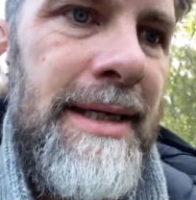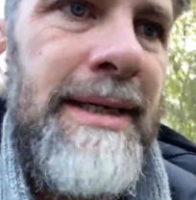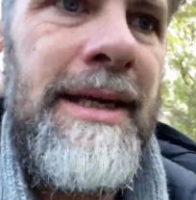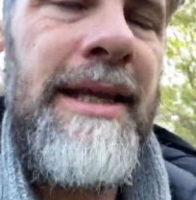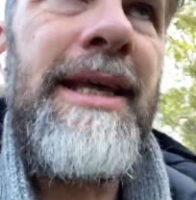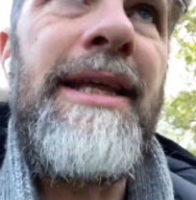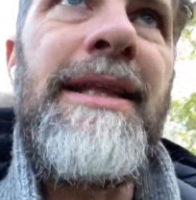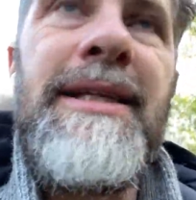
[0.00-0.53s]
They
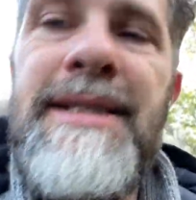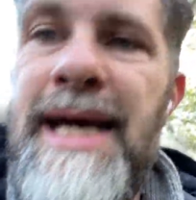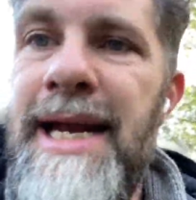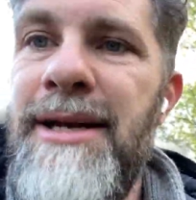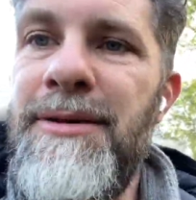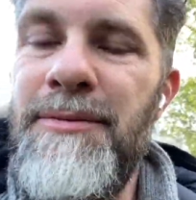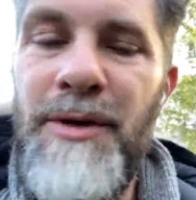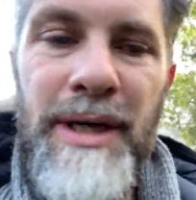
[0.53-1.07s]
think the
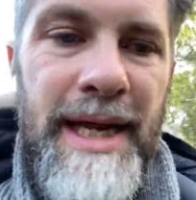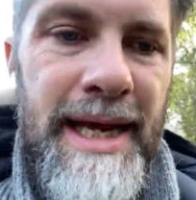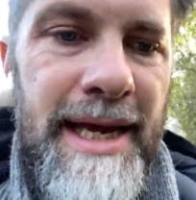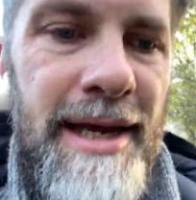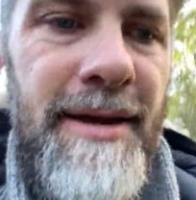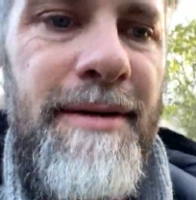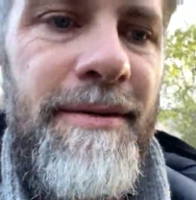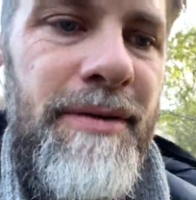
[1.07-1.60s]
tenant will
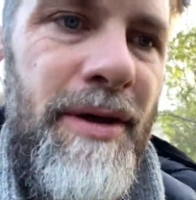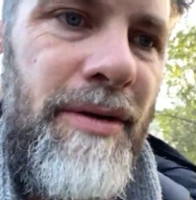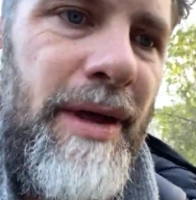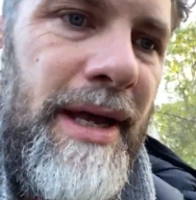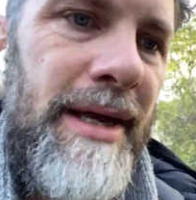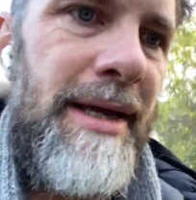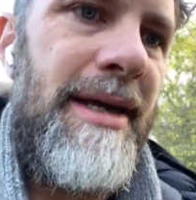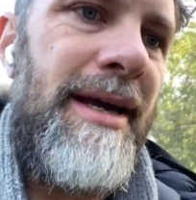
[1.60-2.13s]
leave. They
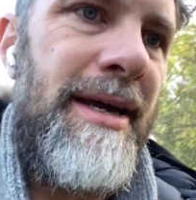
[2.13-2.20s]
think